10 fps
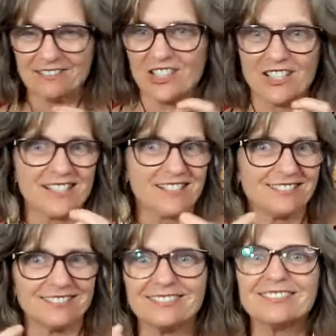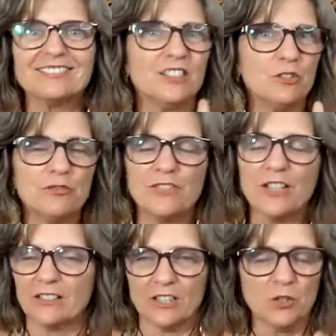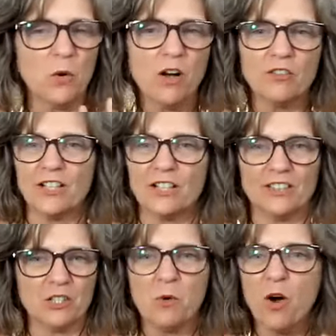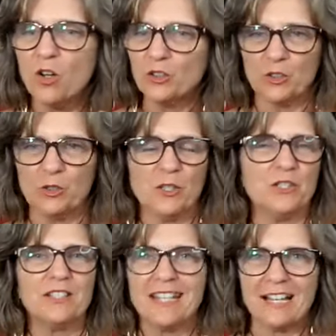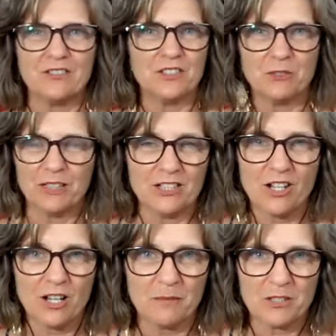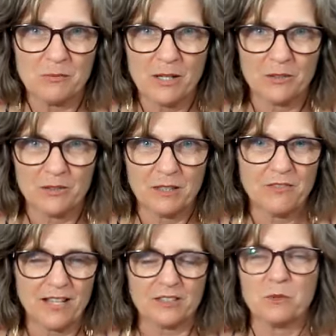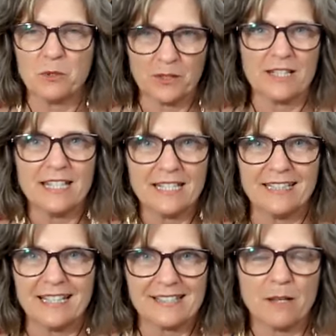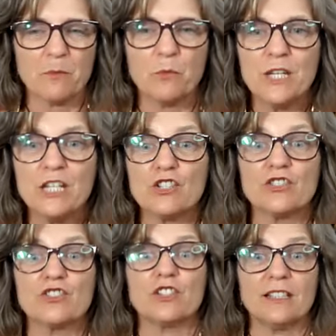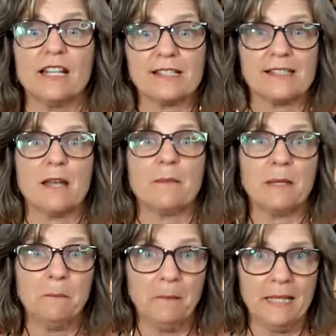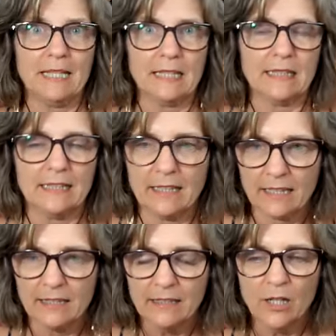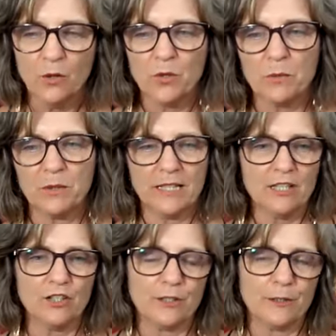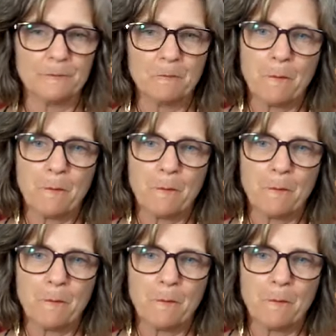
just, you felt it, you all felt it, you all knew, you didn't have to really talk much about the fact that we were going to take the next step. We just took the next step immediately. Like we would either